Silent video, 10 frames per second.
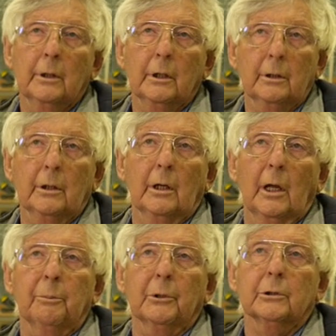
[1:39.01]

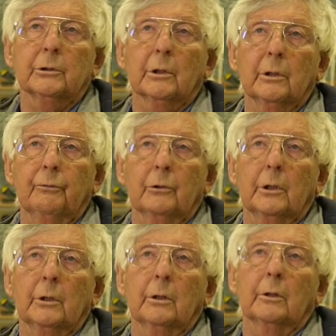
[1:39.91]
Indianapolis
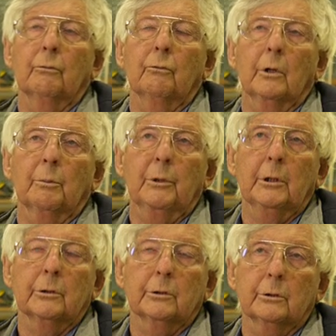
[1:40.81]
livery that Rick
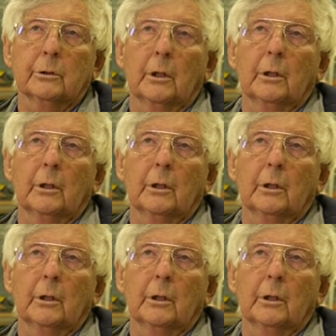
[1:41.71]
Mears